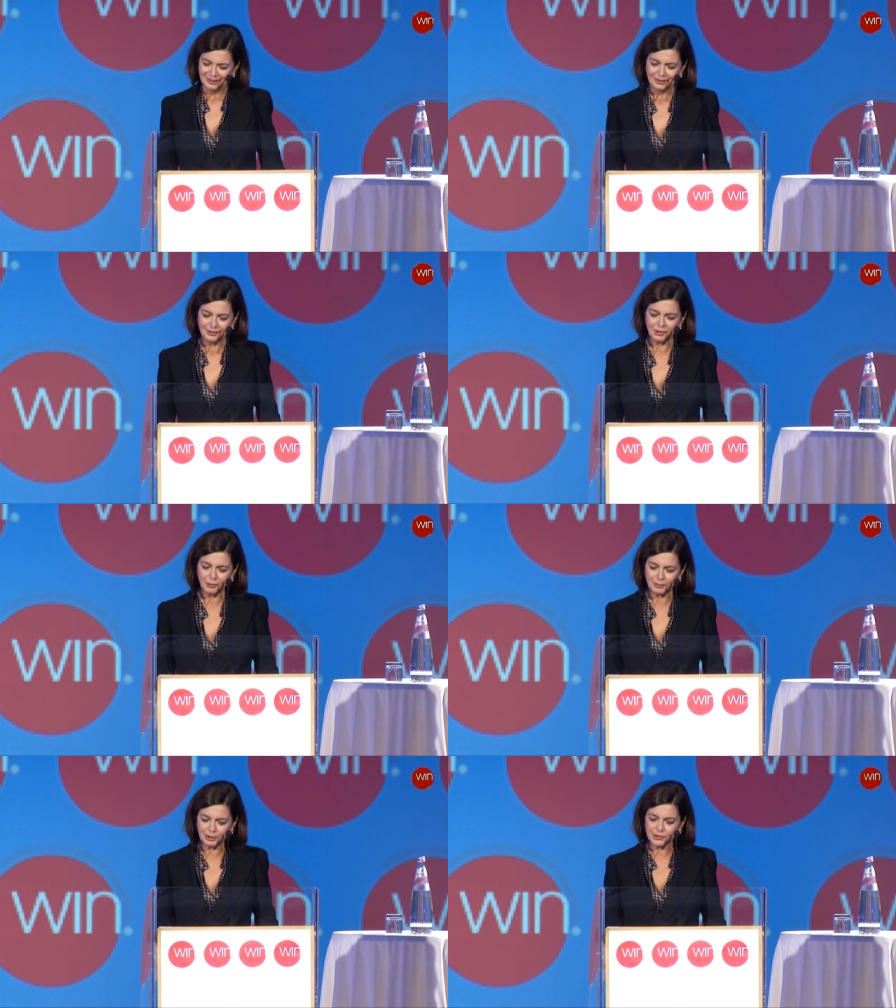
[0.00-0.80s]
You know,
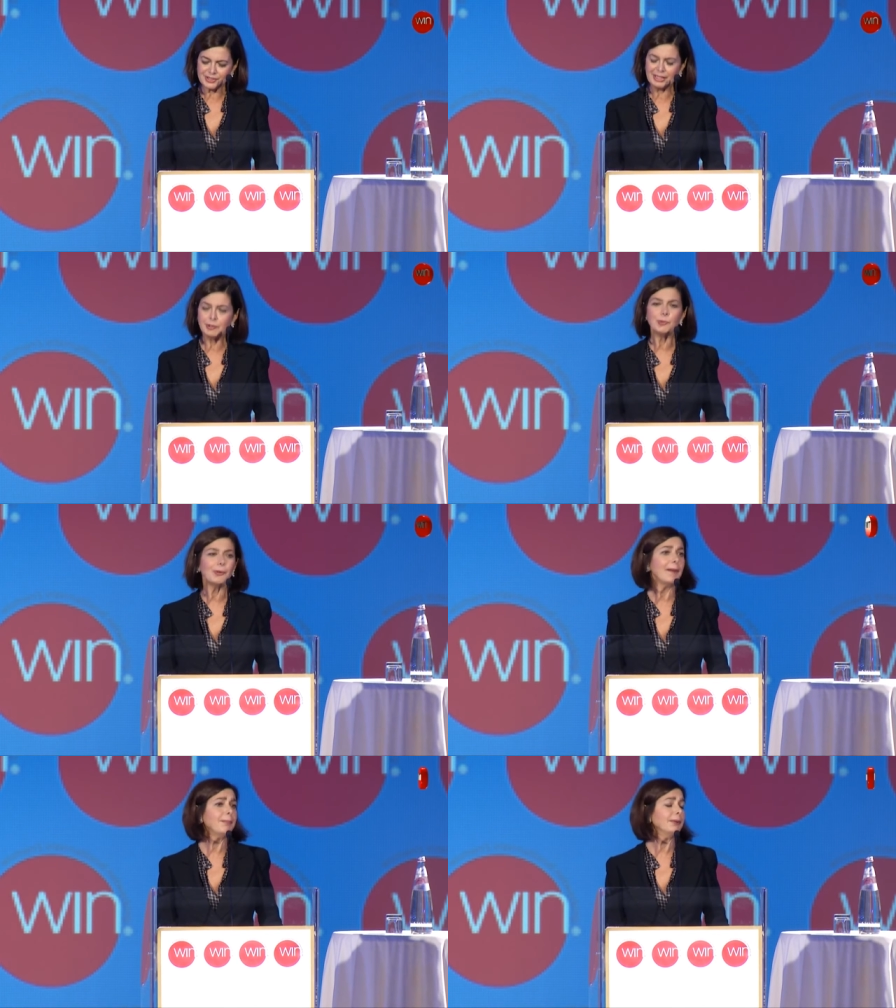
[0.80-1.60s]
because they grew
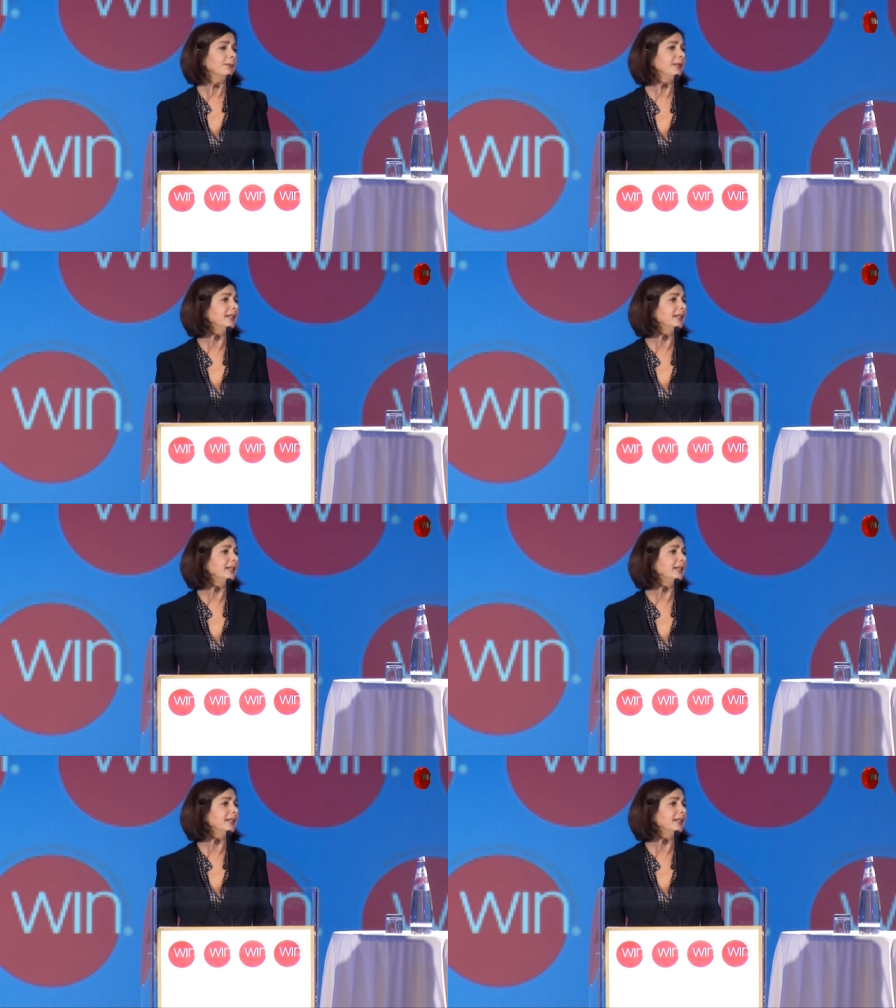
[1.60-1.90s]
up with